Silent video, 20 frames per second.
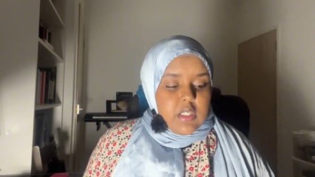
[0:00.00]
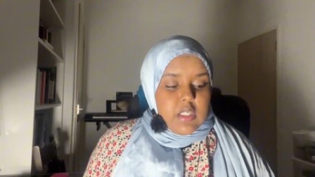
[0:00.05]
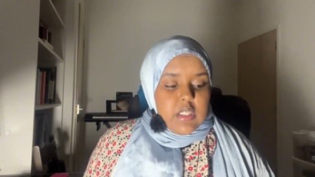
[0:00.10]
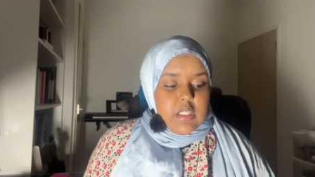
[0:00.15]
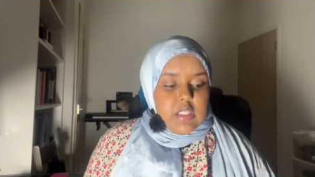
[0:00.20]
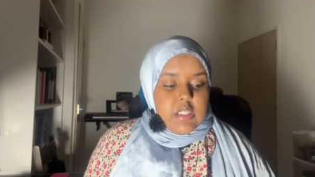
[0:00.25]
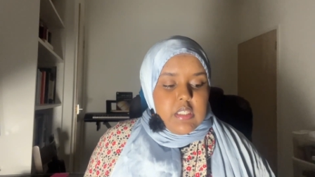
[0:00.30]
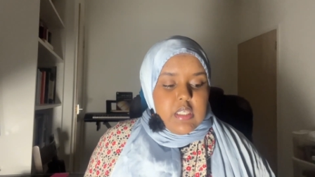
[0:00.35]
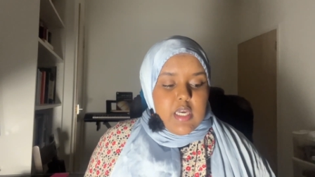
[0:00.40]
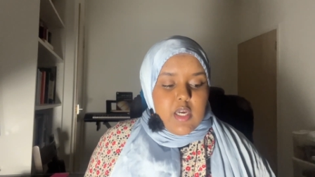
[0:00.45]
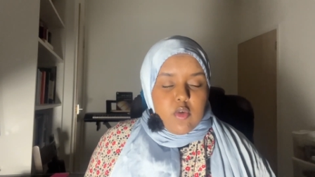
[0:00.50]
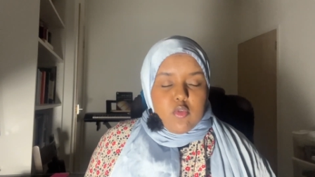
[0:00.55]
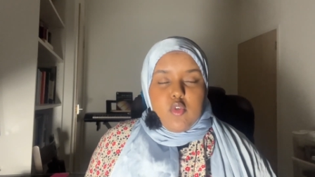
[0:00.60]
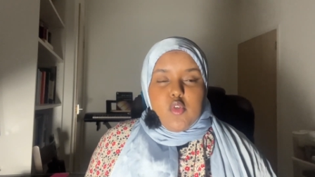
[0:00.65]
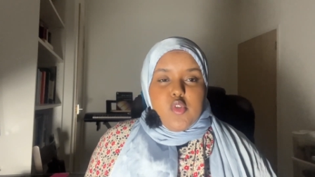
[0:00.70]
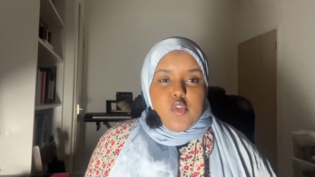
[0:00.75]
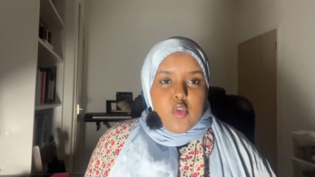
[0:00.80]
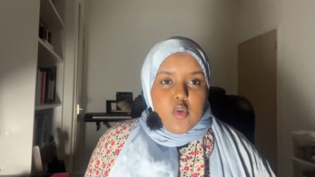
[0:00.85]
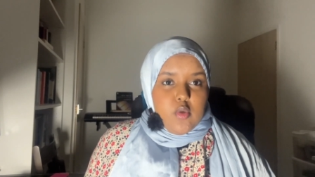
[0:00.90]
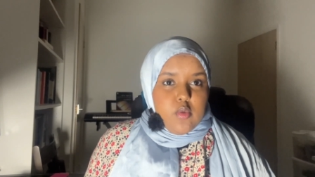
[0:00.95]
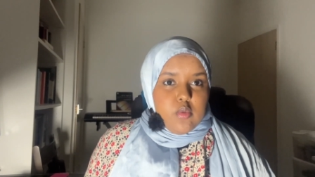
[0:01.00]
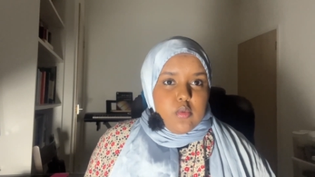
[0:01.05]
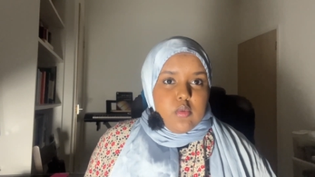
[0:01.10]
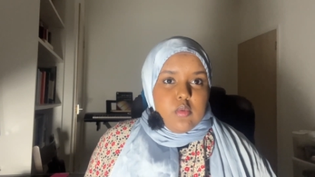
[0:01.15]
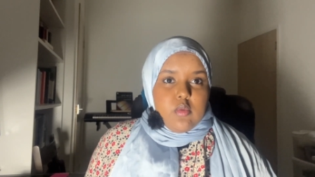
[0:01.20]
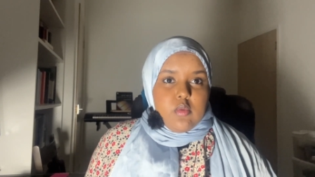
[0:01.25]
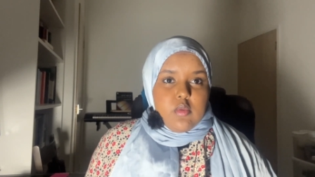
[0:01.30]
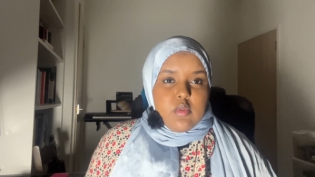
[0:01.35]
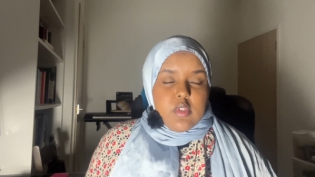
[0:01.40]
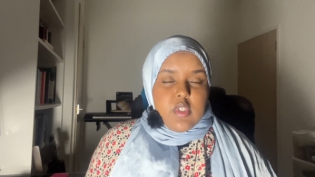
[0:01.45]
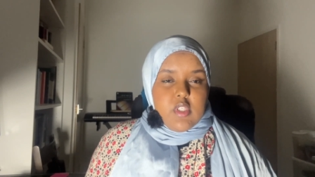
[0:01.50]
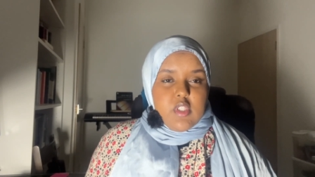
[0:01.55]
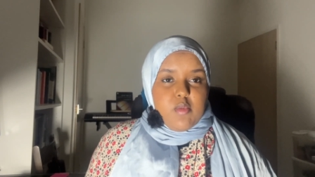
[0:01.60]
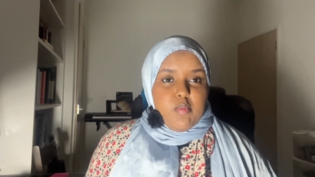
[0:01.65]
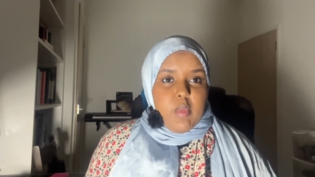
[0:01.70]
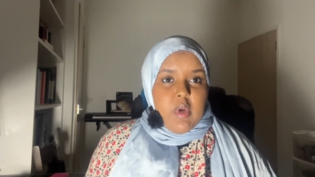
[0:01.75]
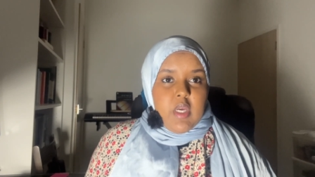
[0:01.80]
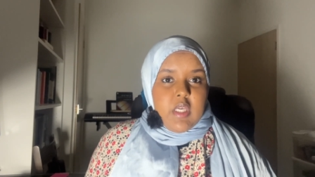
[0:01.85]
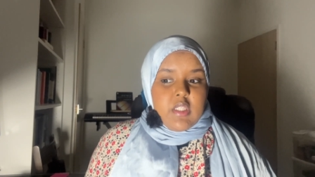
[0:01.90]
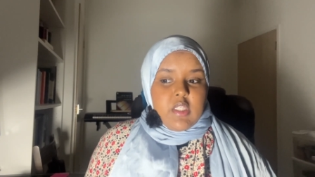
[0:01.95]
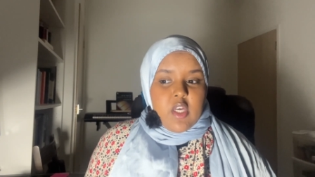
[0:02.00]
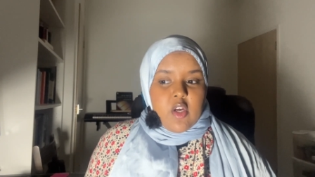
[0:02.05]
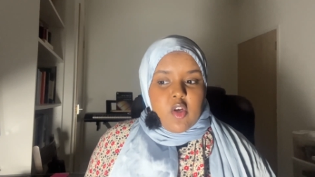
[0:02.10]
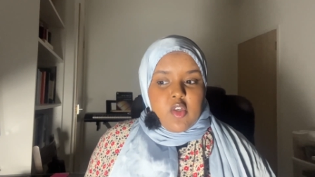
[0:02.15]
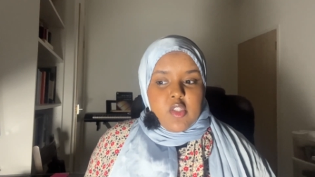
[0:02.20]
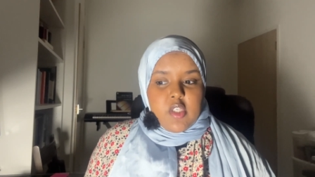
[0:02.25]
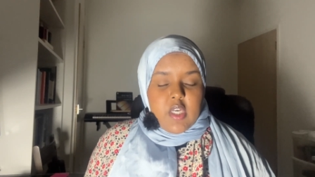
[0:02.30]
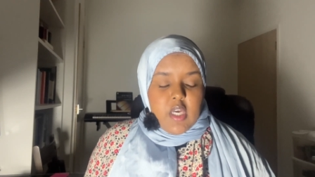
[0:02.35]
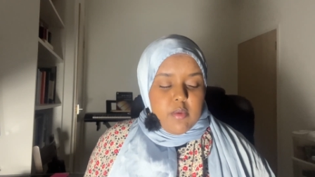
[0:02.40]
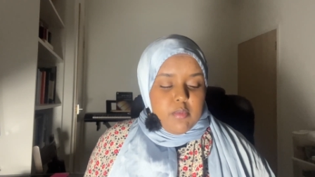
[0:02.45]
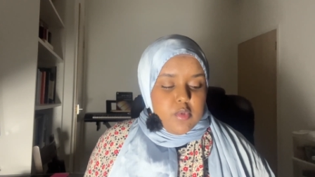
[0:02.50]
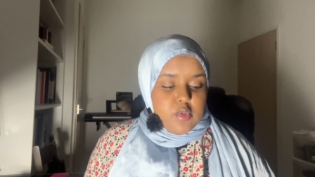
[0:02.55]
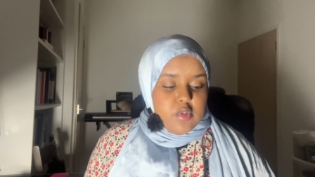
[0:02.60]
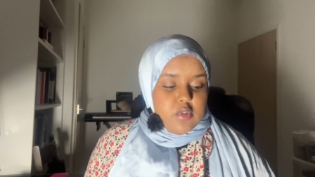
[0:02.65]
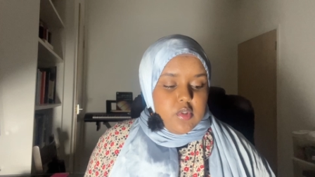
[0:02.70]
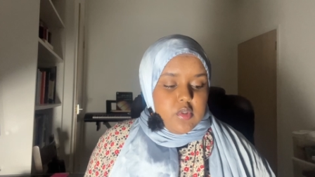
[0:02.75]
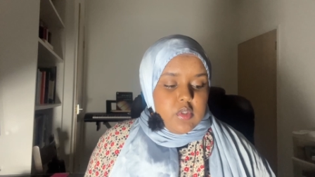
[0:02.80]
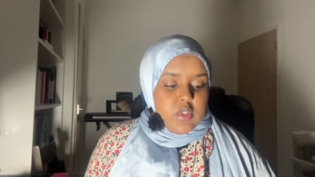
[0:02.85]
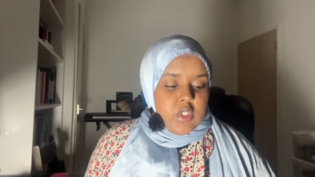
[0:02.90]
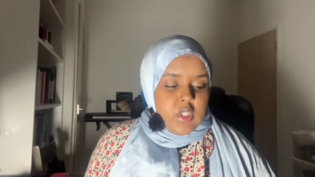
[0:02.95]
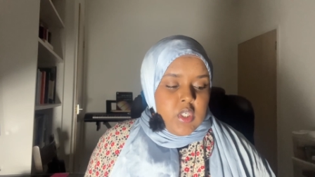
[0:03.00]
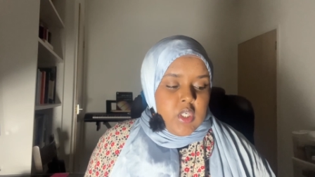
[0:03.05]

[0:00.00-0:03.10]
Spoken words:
year or so since my psychotic episode,